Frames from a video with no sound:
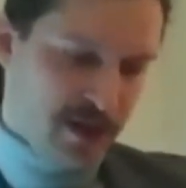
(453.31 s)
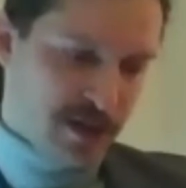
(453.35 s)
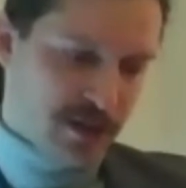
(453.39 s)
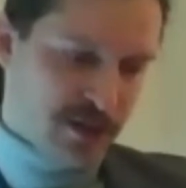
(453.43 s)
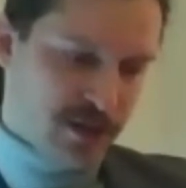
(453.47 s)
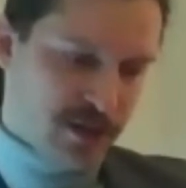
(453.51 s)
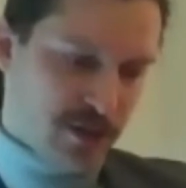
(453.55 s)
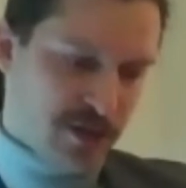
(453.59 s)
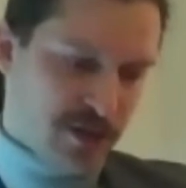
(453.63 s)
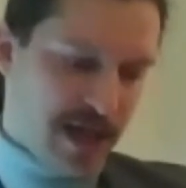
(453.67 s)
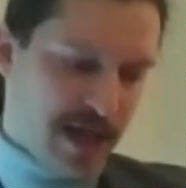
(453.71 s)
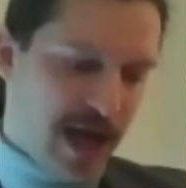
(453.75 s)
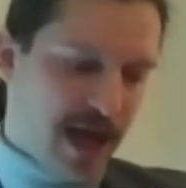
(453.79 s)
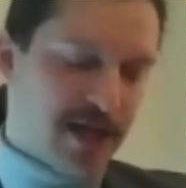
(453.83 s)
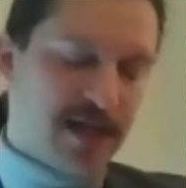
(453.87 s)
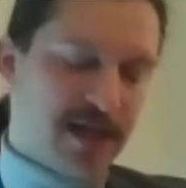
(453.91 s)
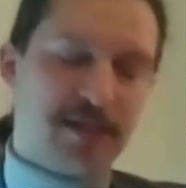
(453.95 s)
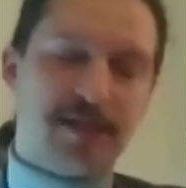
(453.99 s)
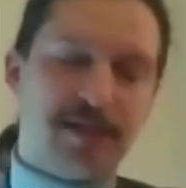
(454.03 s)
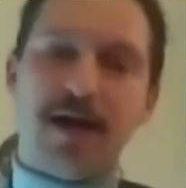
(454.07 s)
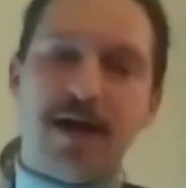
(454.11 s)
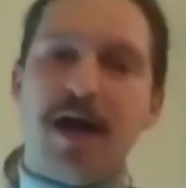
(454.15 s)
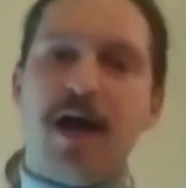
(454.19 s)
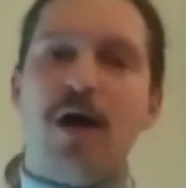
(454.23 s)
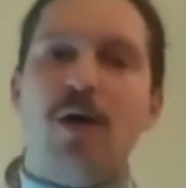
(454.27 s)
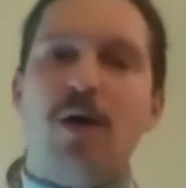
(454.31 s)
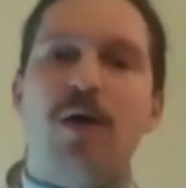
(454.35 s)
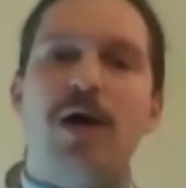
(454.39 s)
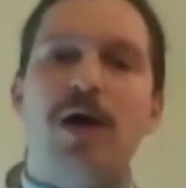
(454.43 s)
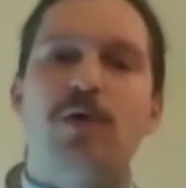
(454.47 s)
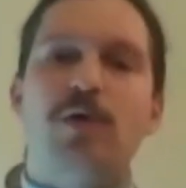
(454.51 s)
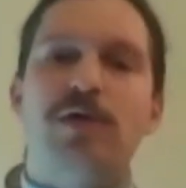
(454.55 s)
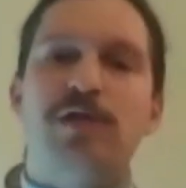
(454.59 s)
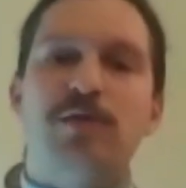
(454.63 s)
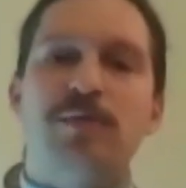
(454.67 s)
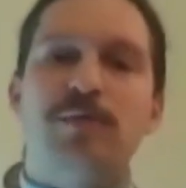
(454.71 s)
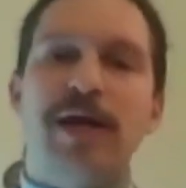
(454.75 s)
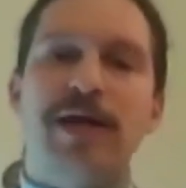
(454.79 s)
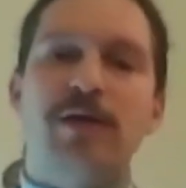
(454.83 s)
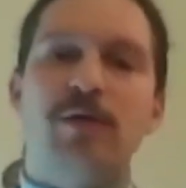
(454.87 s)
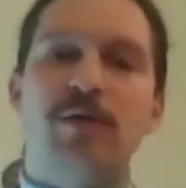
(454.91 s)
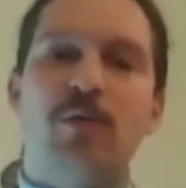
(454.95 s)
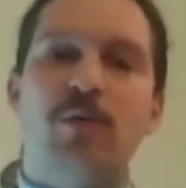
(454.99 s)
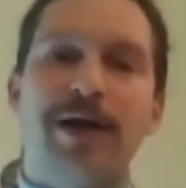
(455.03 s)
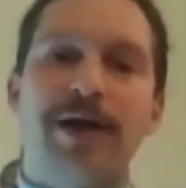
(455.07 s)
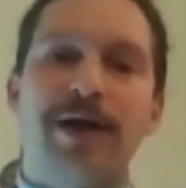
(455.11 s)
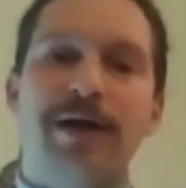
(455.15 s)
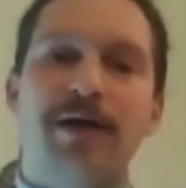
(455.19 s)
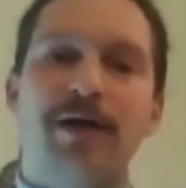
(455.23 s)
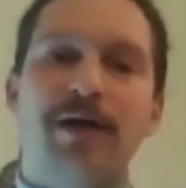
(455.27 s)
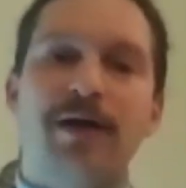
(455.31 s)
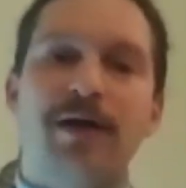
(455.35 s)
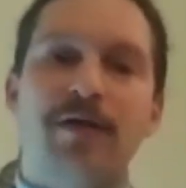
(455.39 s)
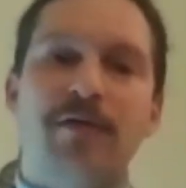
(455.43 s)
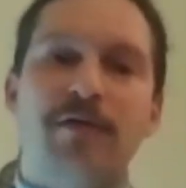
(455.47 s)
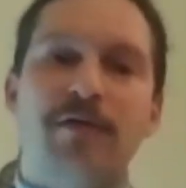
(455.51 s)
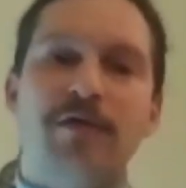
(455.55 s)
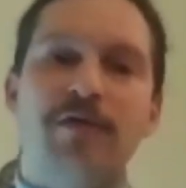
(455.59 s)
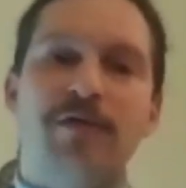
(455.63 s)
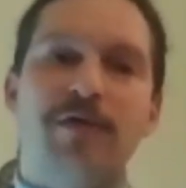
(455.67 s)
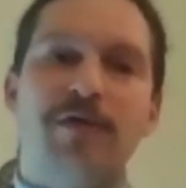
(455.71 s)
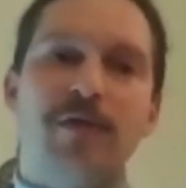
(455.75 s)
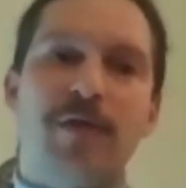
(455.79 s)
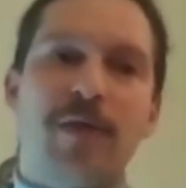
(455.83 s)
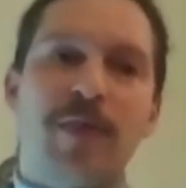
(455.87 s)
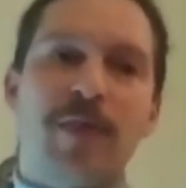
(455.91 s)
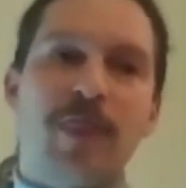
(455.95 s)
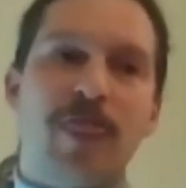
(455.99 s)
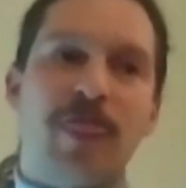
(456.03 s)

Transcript: So that is how I was made aware of